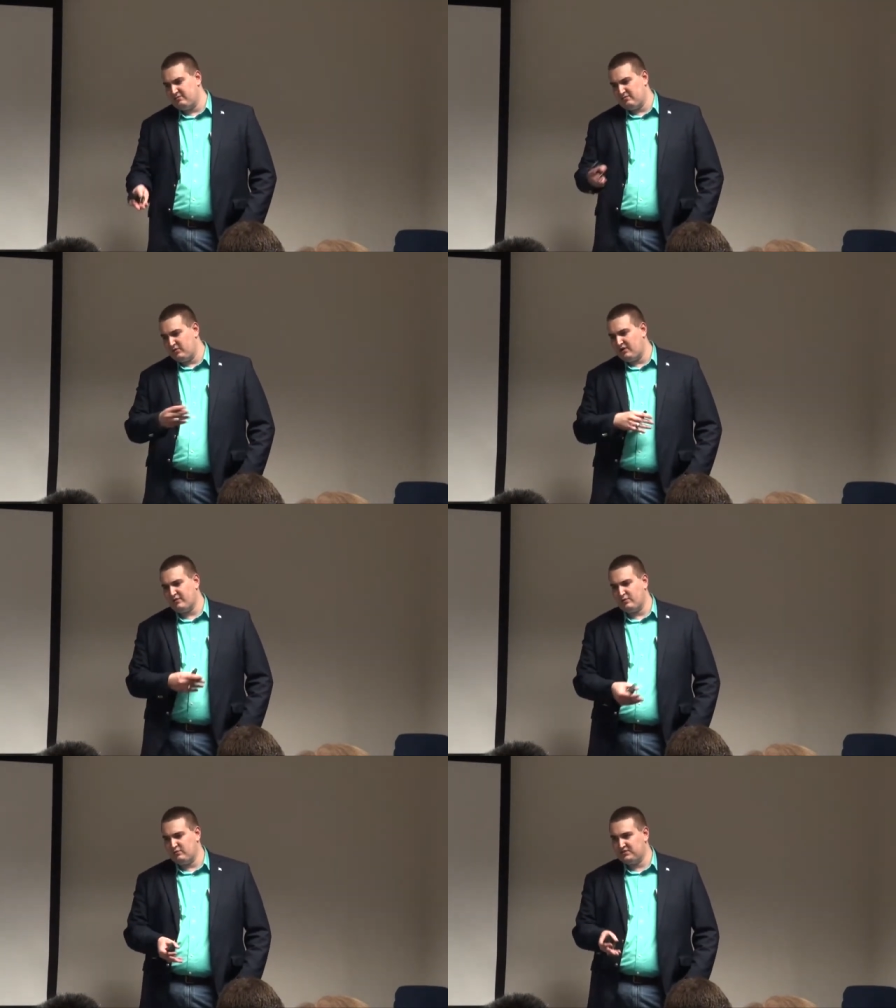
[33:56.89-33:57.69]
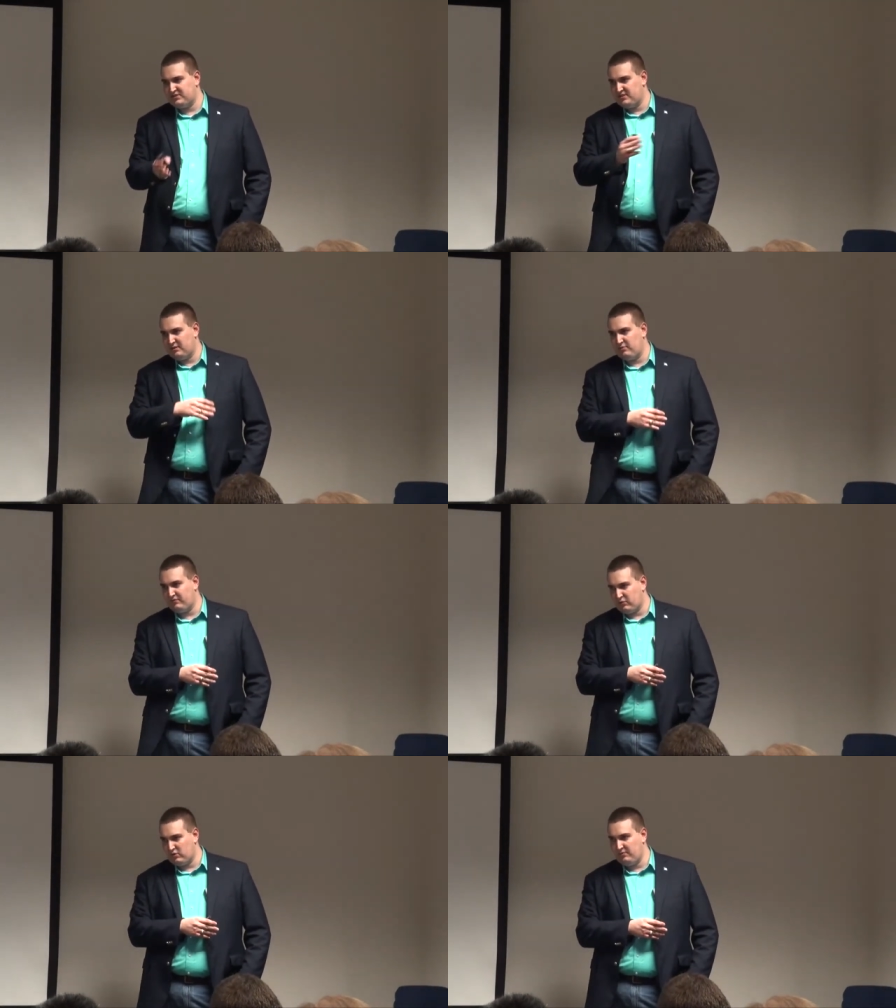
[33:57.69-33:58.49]
Whoever was there
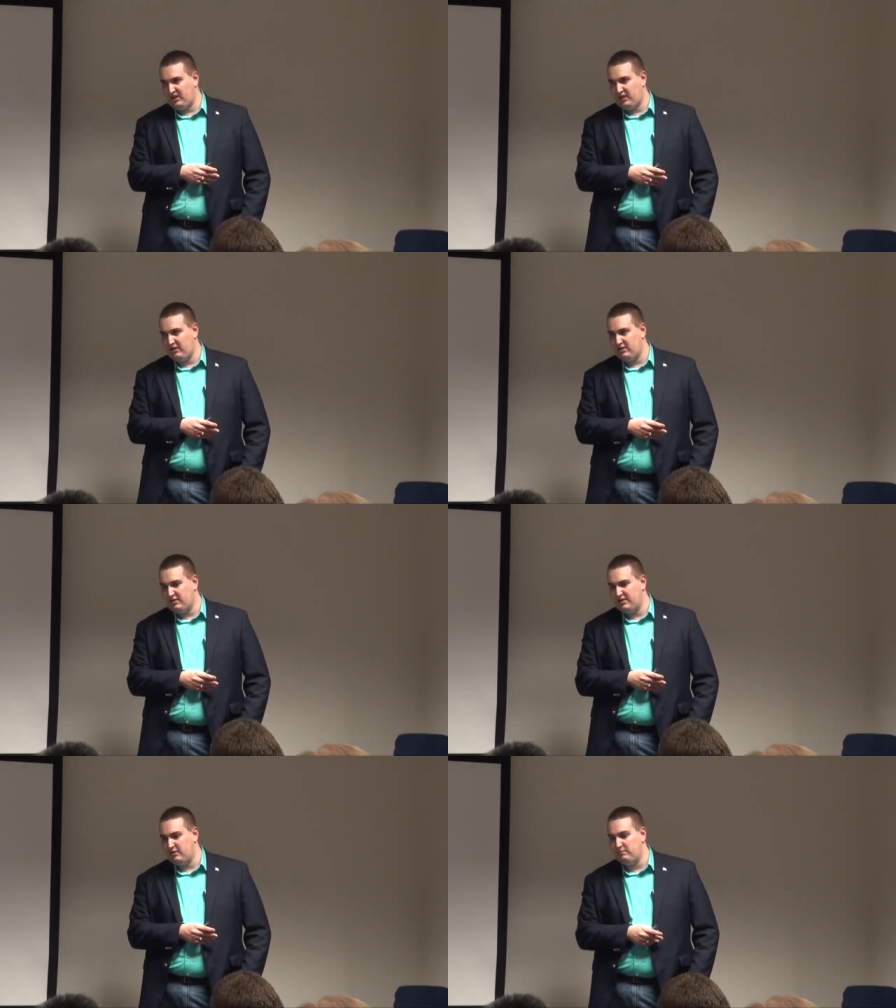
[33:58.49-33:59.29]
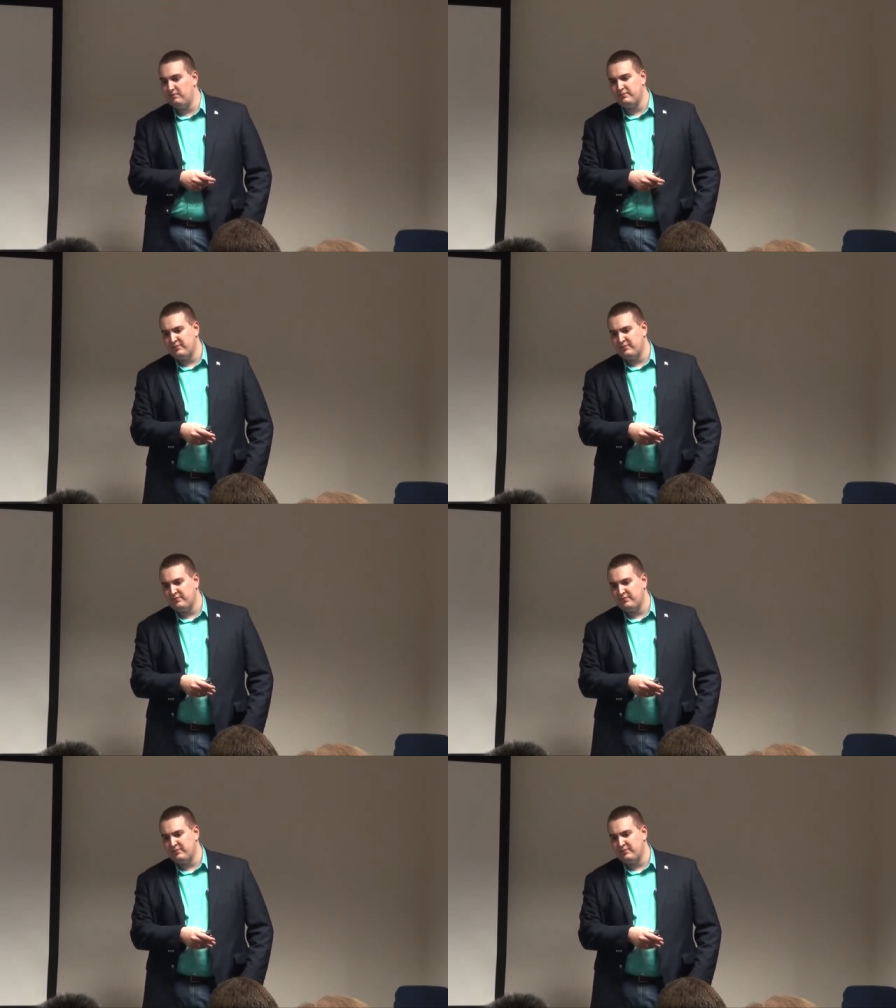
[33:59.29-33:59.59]
before me, um,